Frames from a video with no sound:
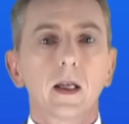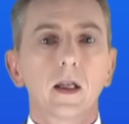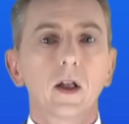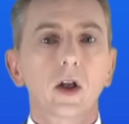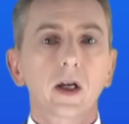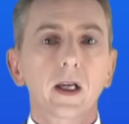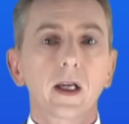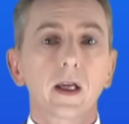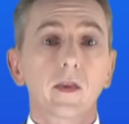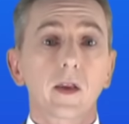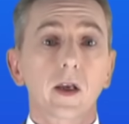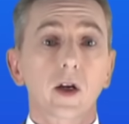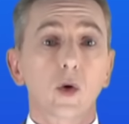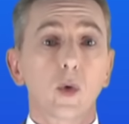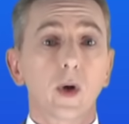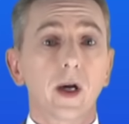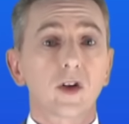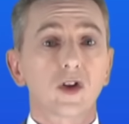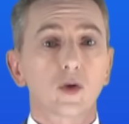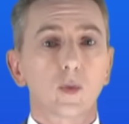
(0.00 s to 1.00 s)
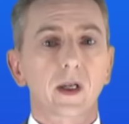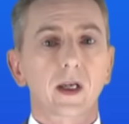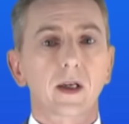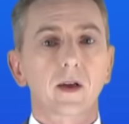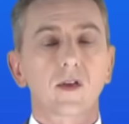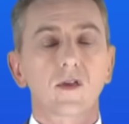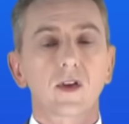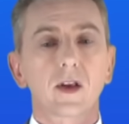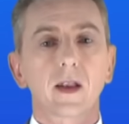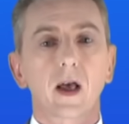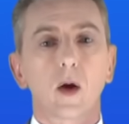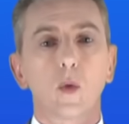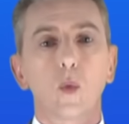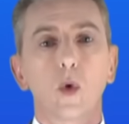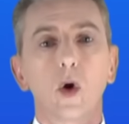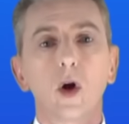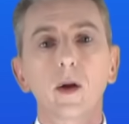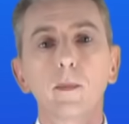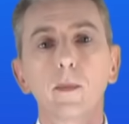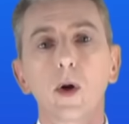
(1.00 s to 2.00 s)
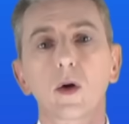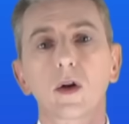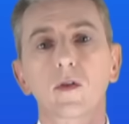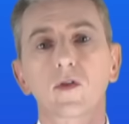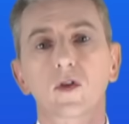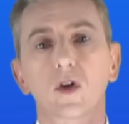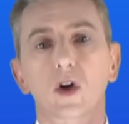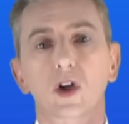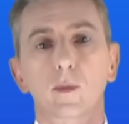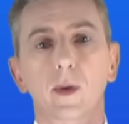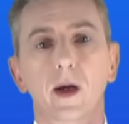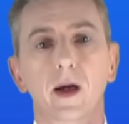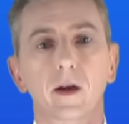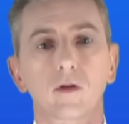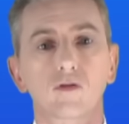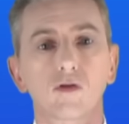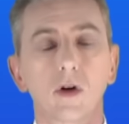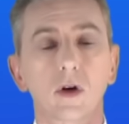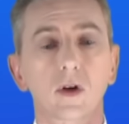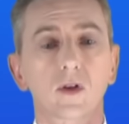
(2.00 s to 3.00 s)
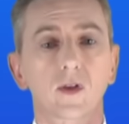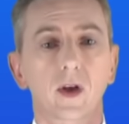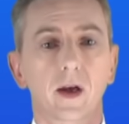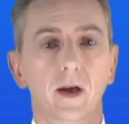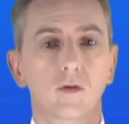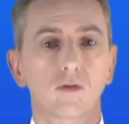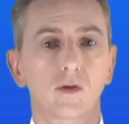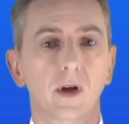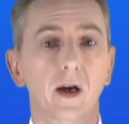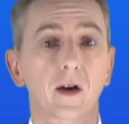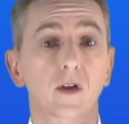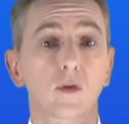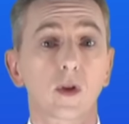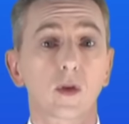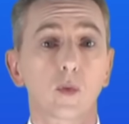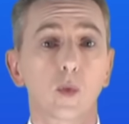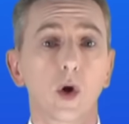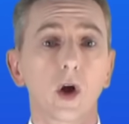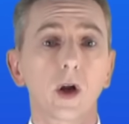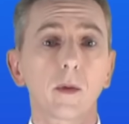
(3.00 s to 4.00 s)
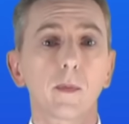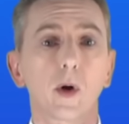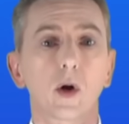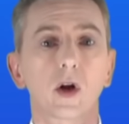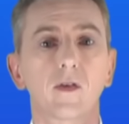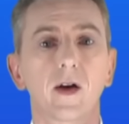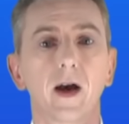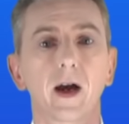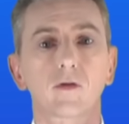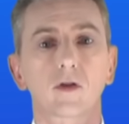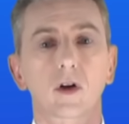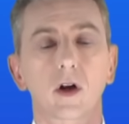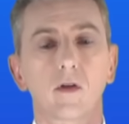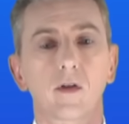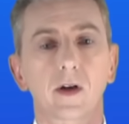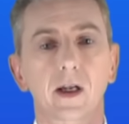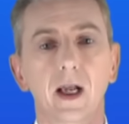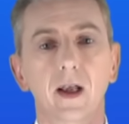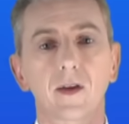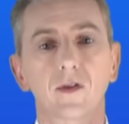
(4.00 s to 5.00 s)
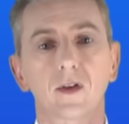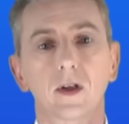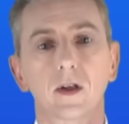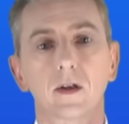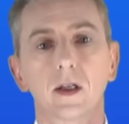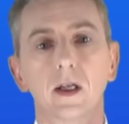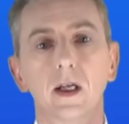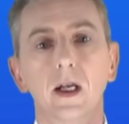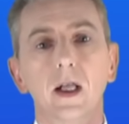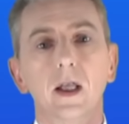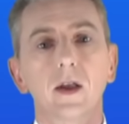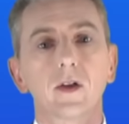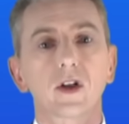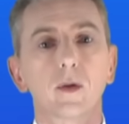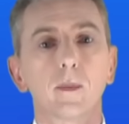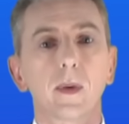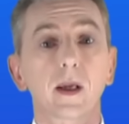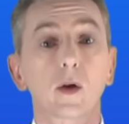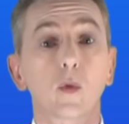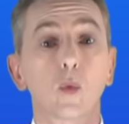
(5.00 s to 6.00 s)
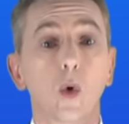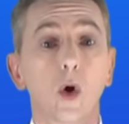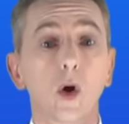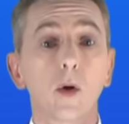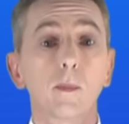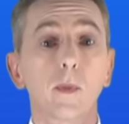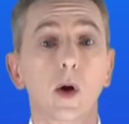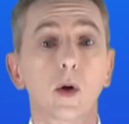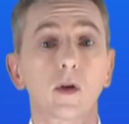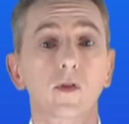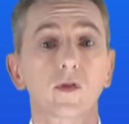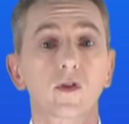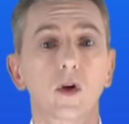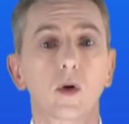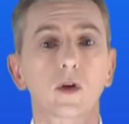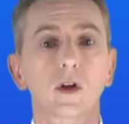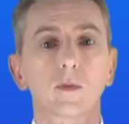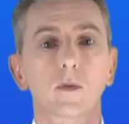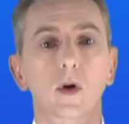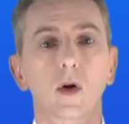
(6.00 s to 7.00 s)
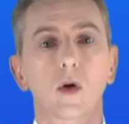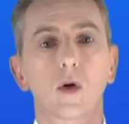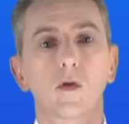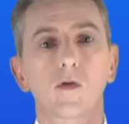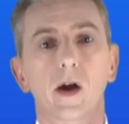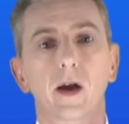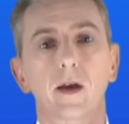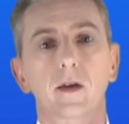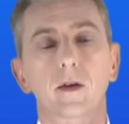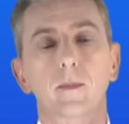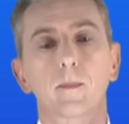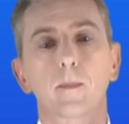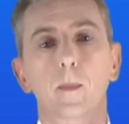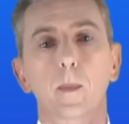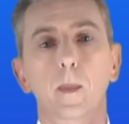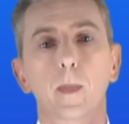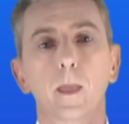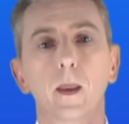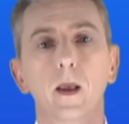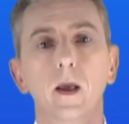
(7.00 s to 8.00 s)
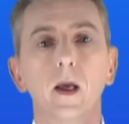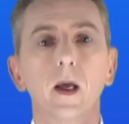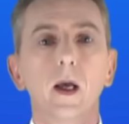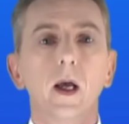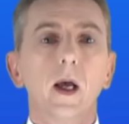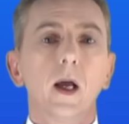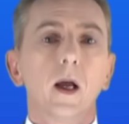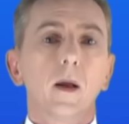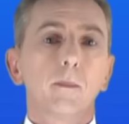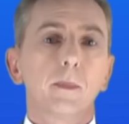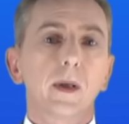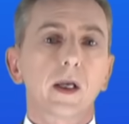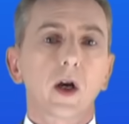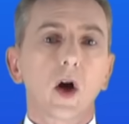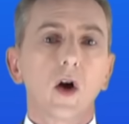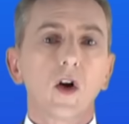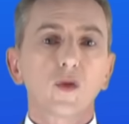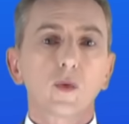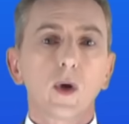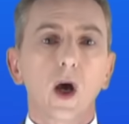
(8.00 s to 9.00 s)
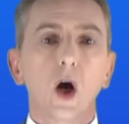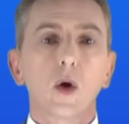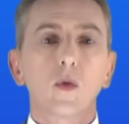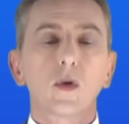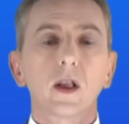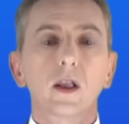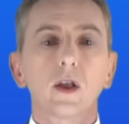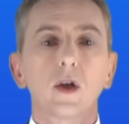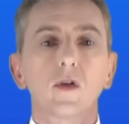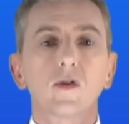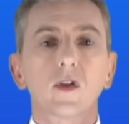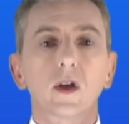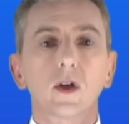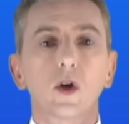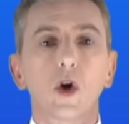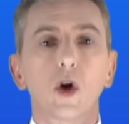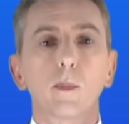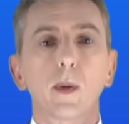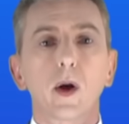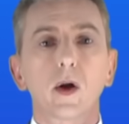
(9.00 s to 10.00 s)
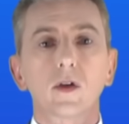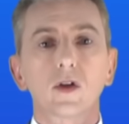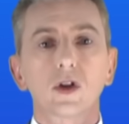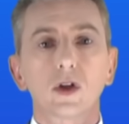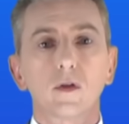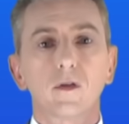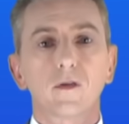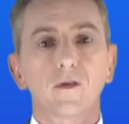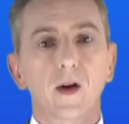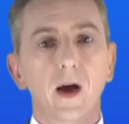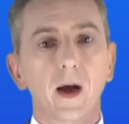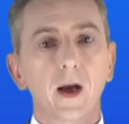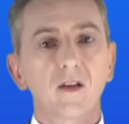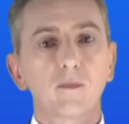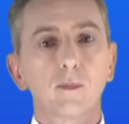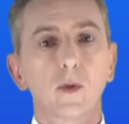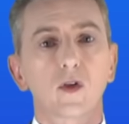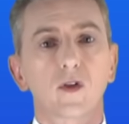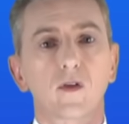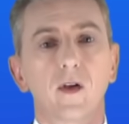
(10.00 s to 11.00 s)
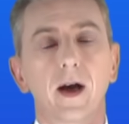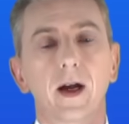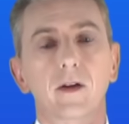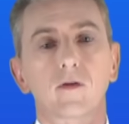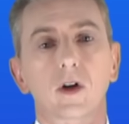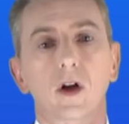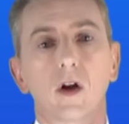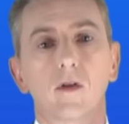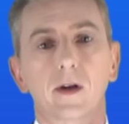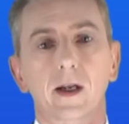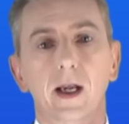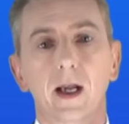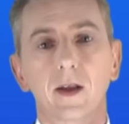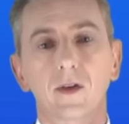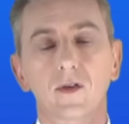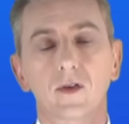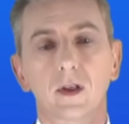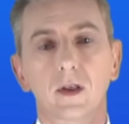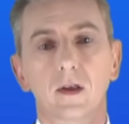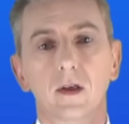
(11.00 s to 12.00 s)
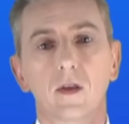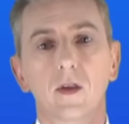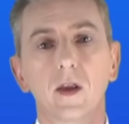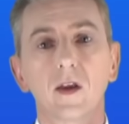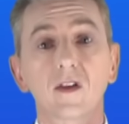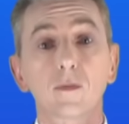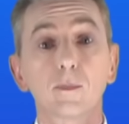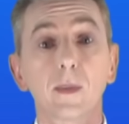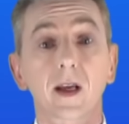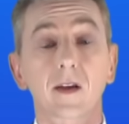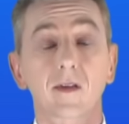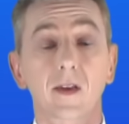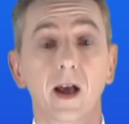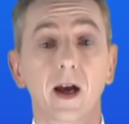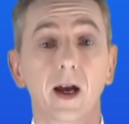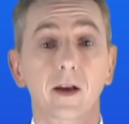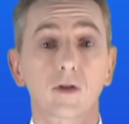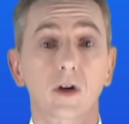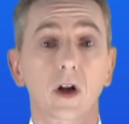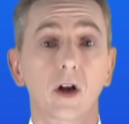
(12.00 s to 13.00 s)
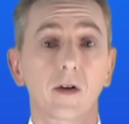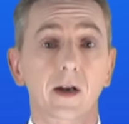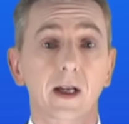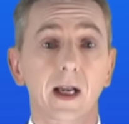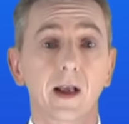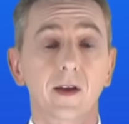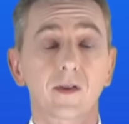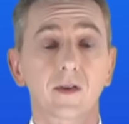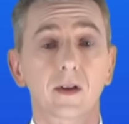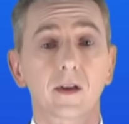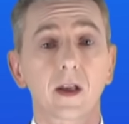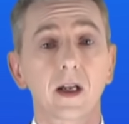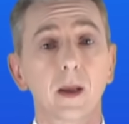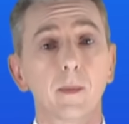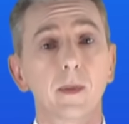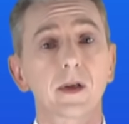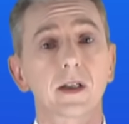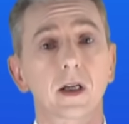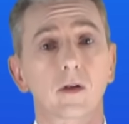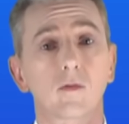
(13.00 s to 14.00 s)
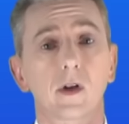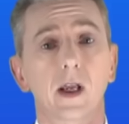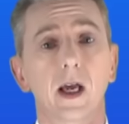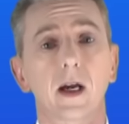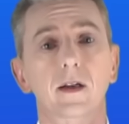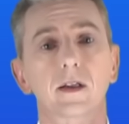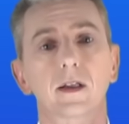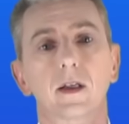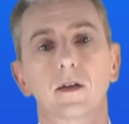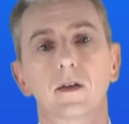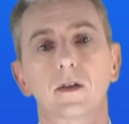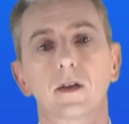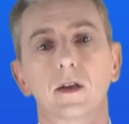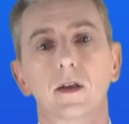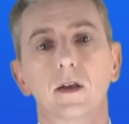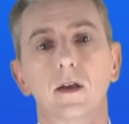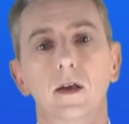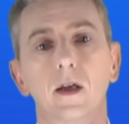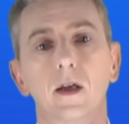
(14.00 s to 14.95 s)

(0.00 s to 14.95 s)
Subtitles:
Looking at the equation, we can see that 1 mole of sodium hydroxide reacts with 1 mole of hydrochloric acid to make 1 mole of sodium chloride. Because we're only using 0.25 moles of hydrochloric acid, this makes the hydrochloric acid the limiting reactant.